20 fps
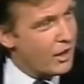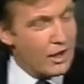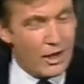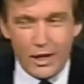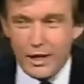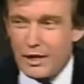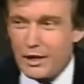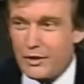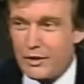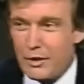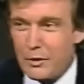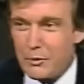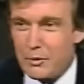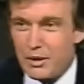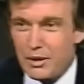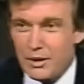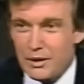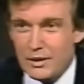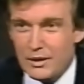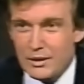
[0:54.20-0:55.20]
And
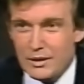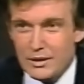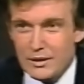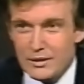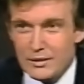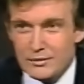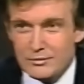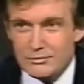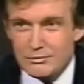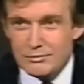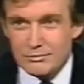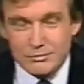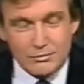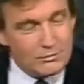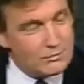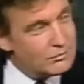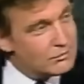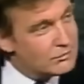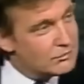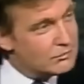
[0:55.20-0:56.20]
why is it that
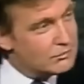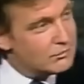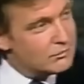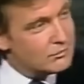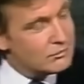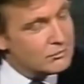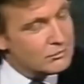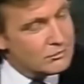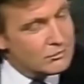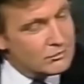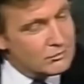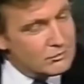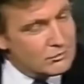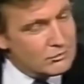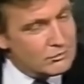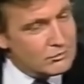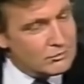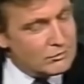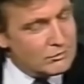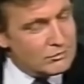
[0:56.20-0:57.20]
those people, that few,
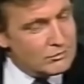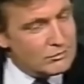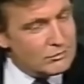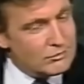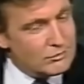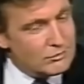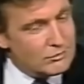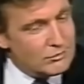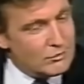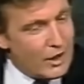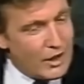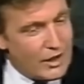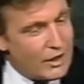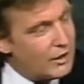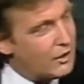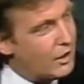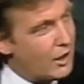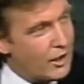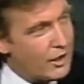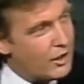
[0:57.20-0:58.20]
would not care for you?
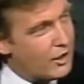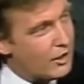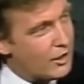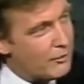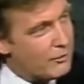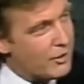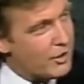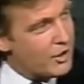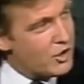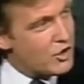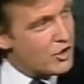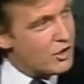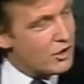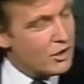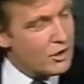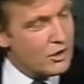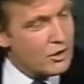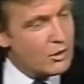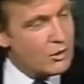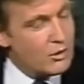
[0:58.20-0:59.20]
Because you're so successful? I can't
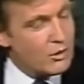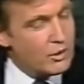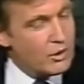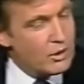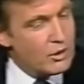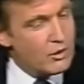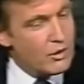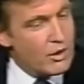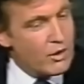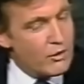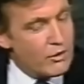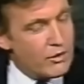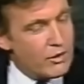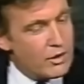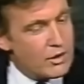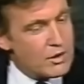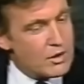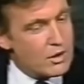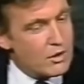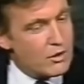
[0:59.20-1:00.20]
imagine. No, I don't
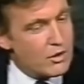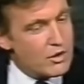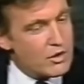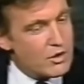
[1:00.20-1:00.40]
think so.